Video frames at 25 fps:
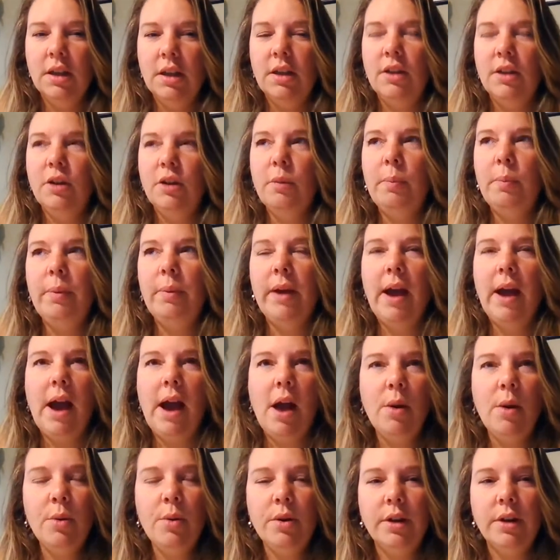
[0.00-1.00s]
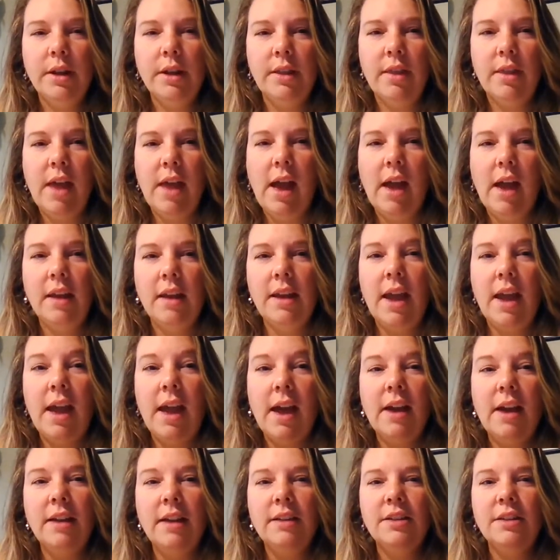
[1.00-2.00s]
your power in that,
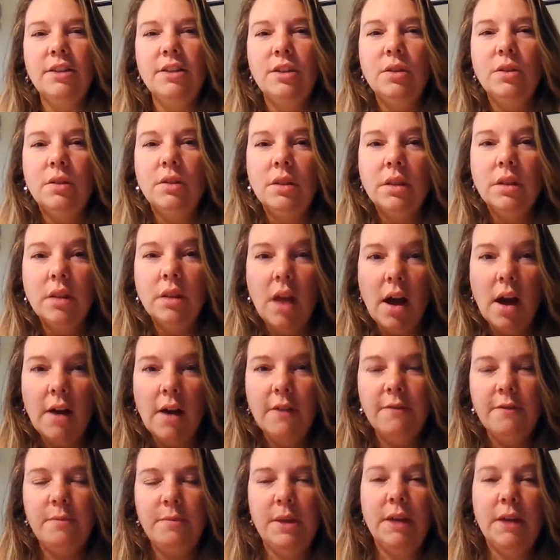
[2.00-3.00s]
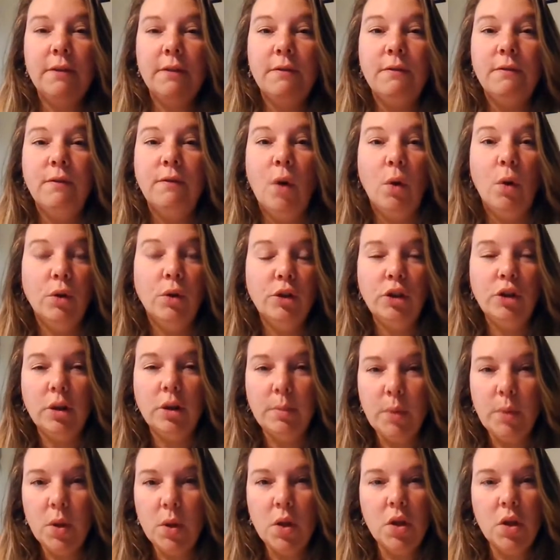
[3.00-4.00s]
and your love being
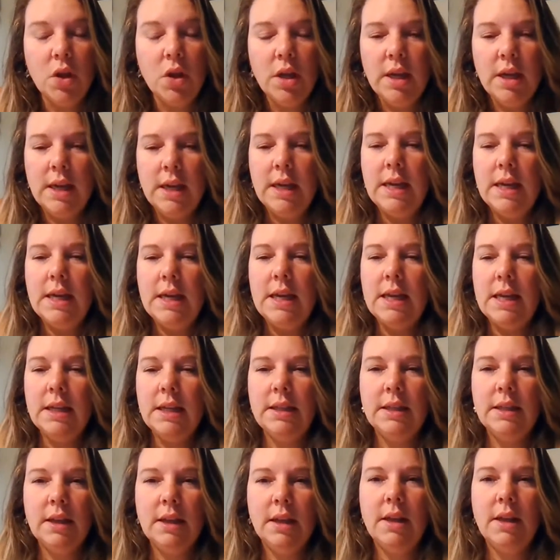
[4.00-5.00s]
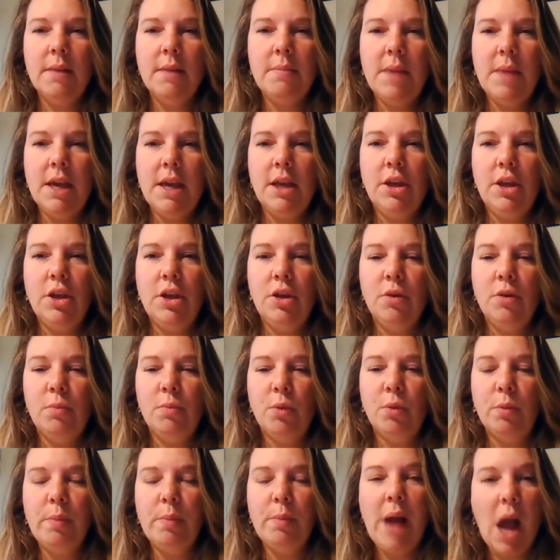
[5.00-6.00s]
vulnerable, it's going to make you
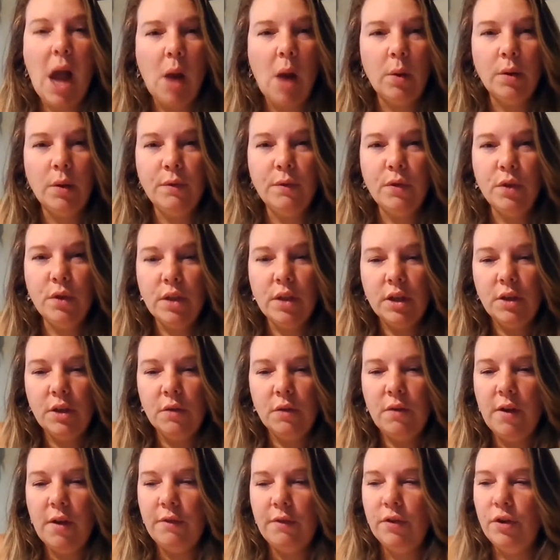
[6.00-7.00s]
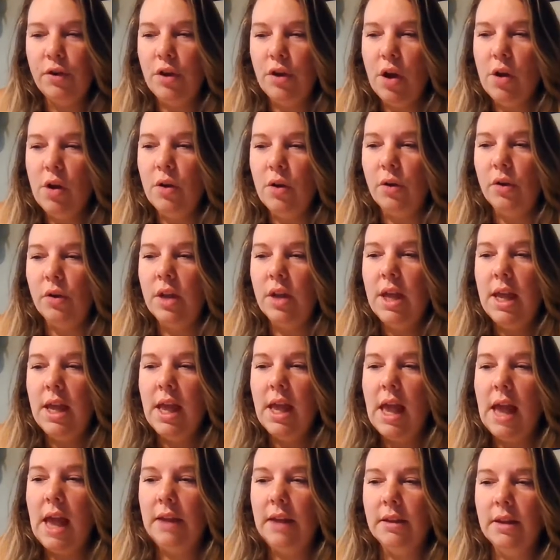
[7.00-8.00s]
more powerful than you've ever known.
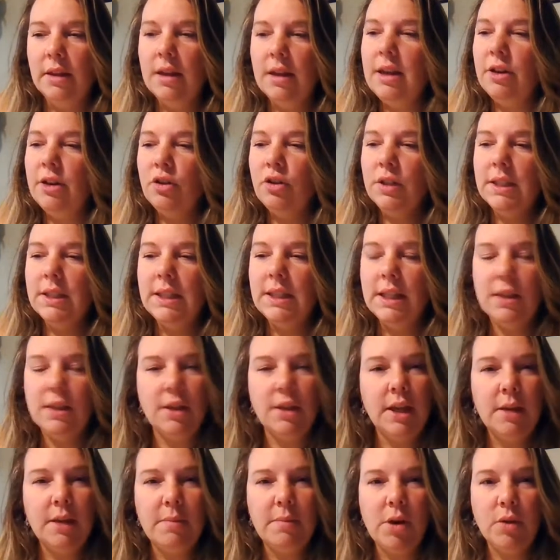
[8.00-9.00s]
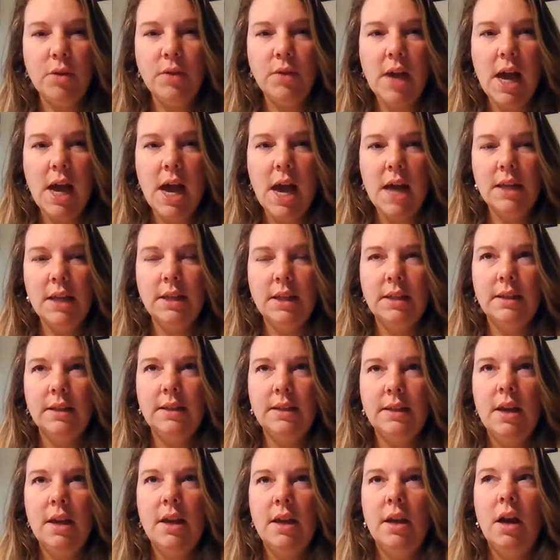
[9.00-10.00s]
And the interesting thing about that
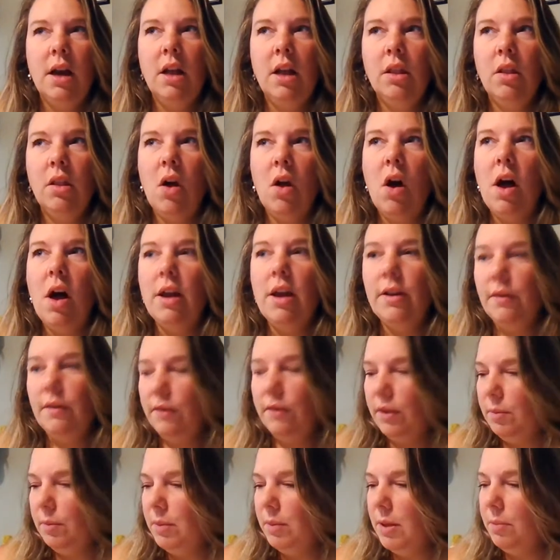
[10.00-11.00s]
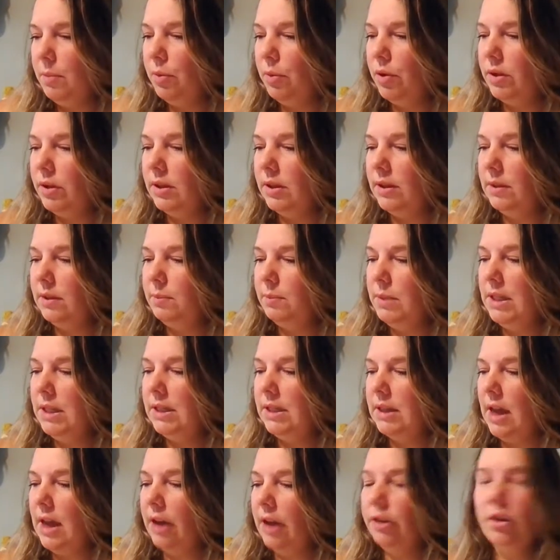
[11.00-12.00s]
is a lot of the people in this
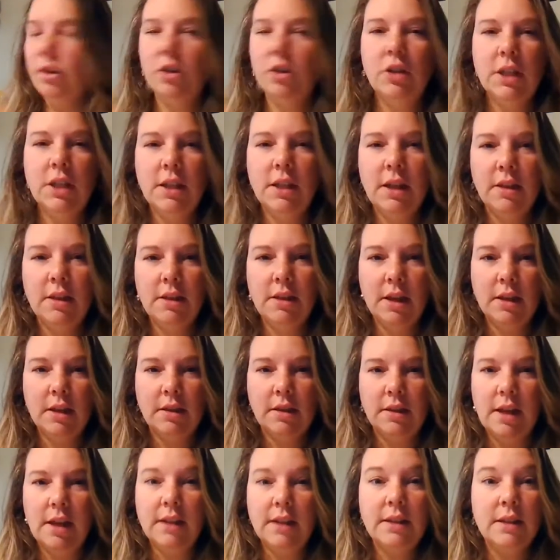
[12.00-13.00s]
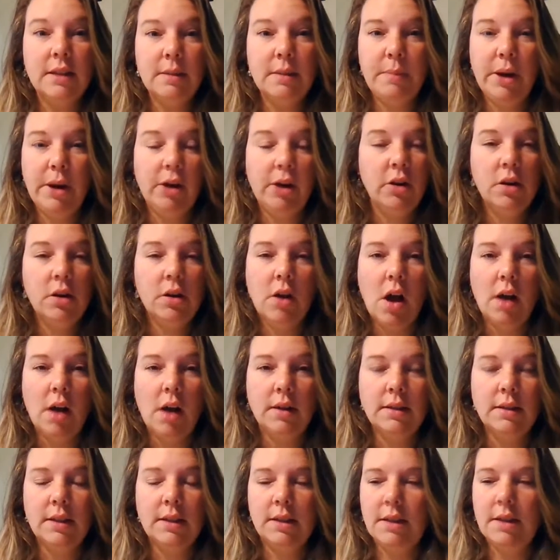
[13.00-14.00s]
beast energy, they think that's the
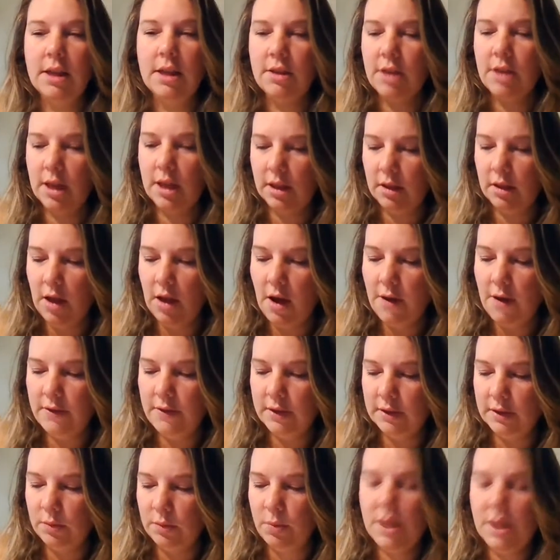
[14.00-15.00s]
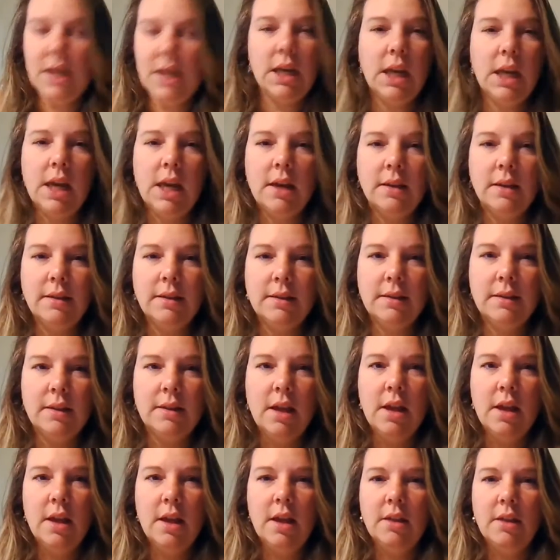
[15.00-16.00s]
paradox, that they think love is a weakness,
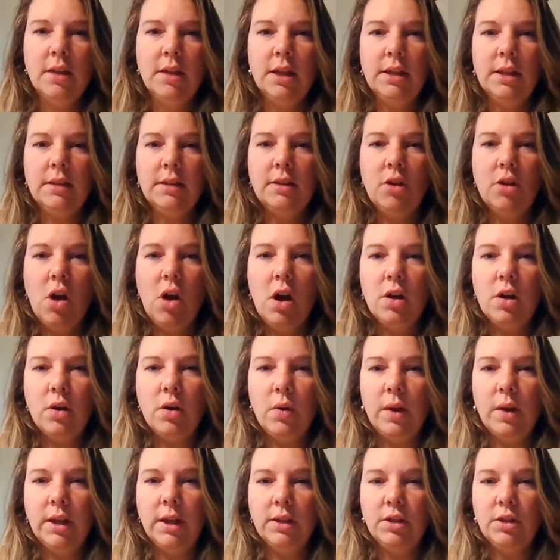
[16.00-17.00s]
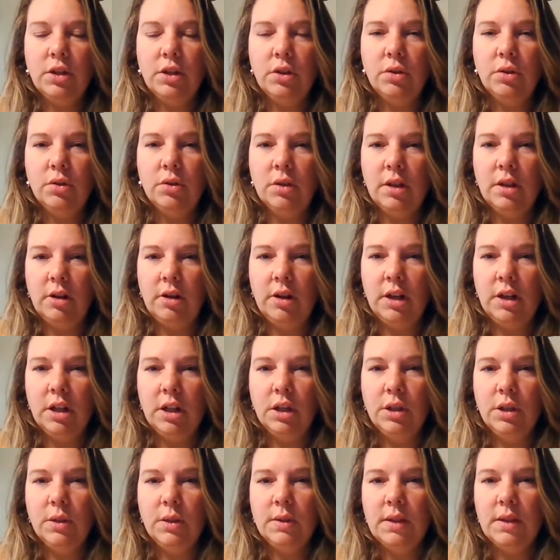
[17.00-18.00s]
that it's not they're going to
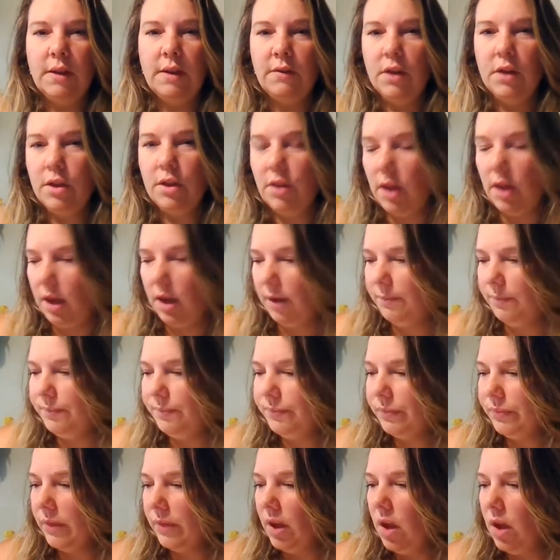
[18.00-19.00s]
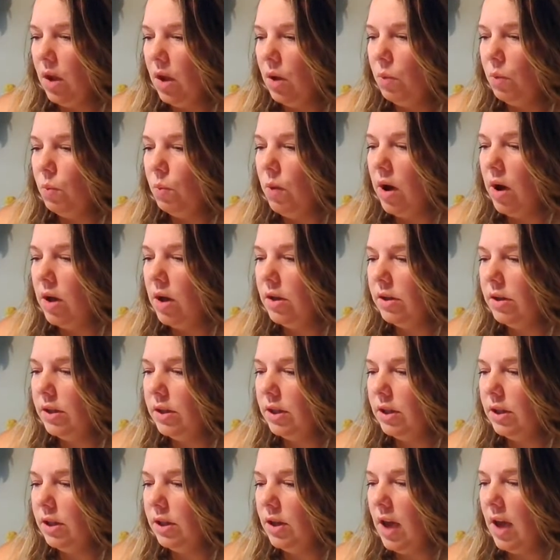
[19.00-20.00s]
lose everything. Well,
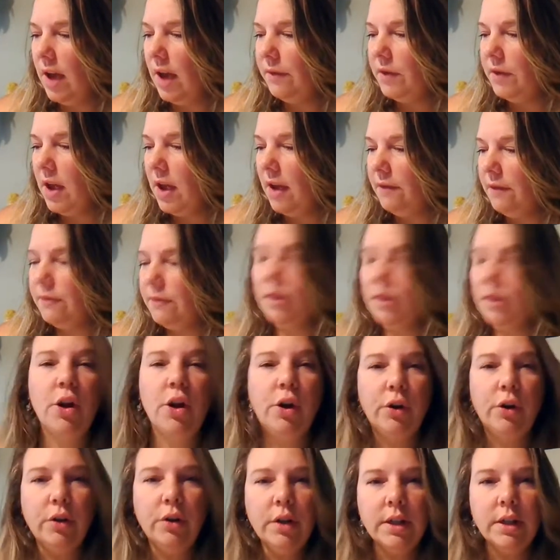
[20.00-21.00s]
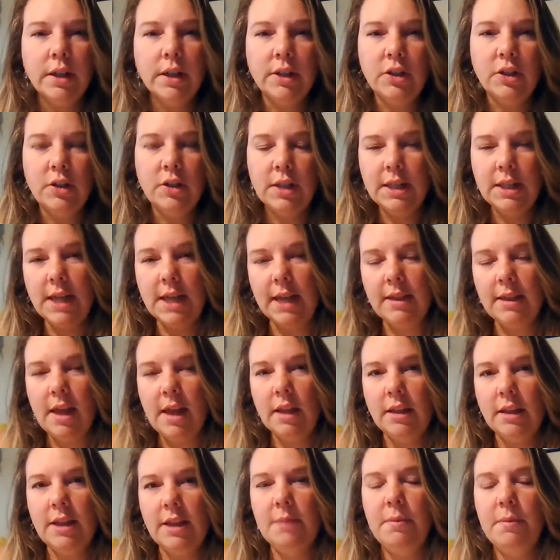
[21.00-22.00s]
you have to have the courage to take
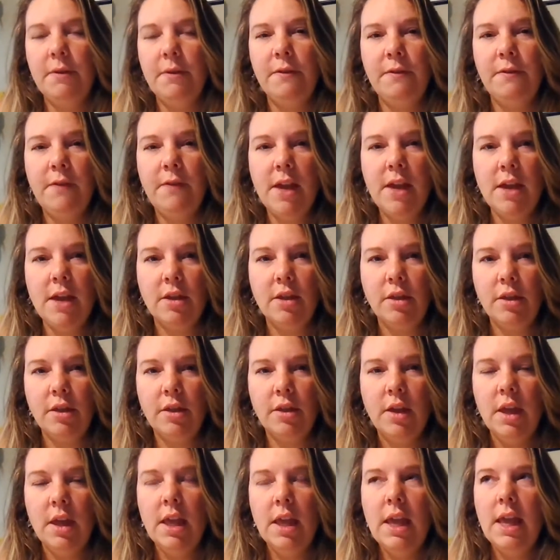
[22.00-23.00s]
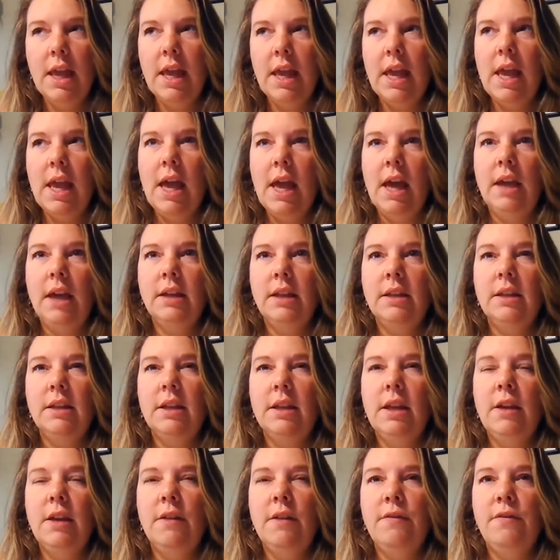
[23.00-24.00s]
that leap of faith. And
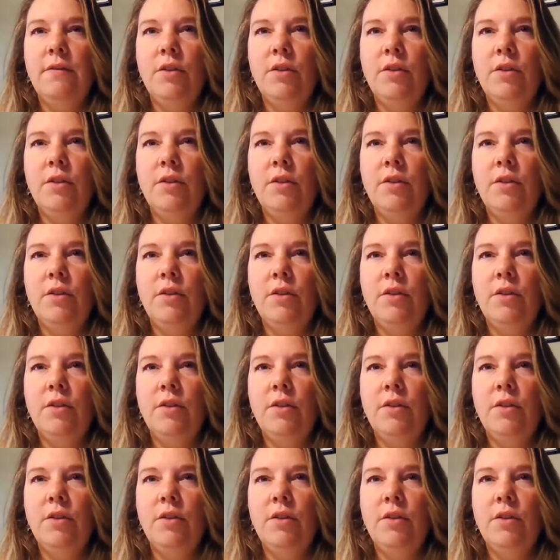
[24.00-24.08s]
if